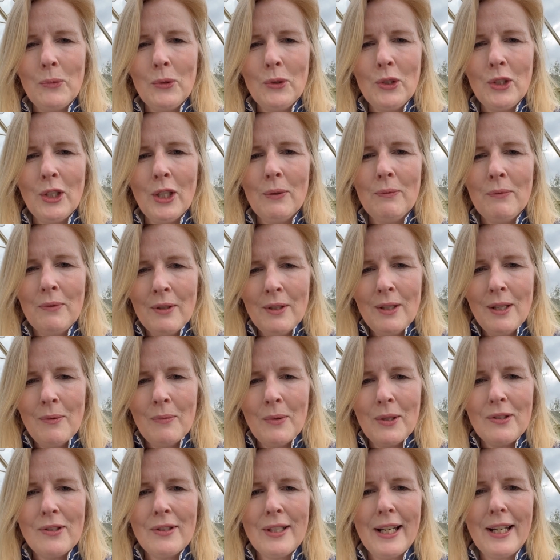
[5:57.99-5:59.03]
wouldn't you?
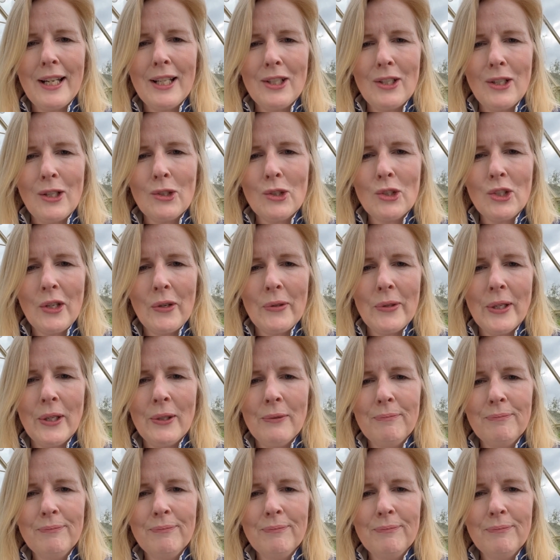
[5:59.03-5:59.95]
One second, I'll show you.